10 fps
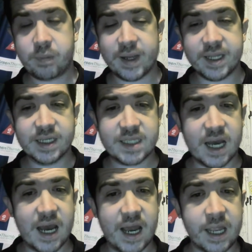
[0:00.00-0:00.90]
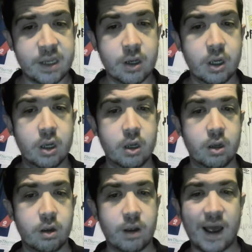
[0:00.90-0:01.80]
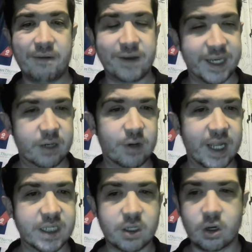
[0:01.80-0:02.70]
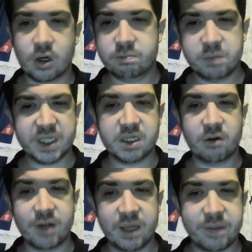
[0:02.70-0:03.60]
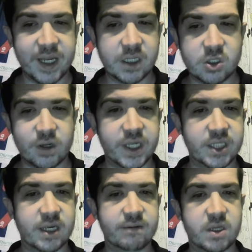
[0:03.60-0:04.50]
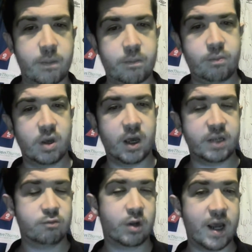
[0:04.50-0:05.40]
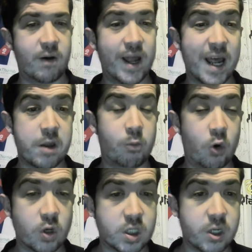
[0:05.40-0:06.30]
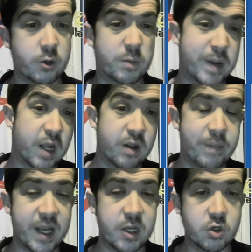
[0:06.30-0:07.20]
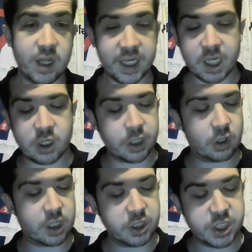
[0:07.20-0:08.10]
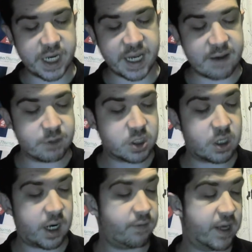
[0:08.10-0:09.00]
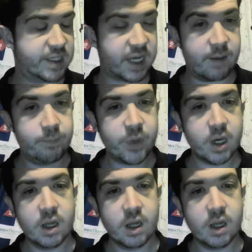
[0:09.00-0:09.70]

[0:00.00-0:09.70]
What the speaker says: playing the side. I think he'll get his goal. He's not really been in, so he deserves a run out. And Adam Wharton, who's been on the bench, really. You know, you look at Jake Garrett started last game,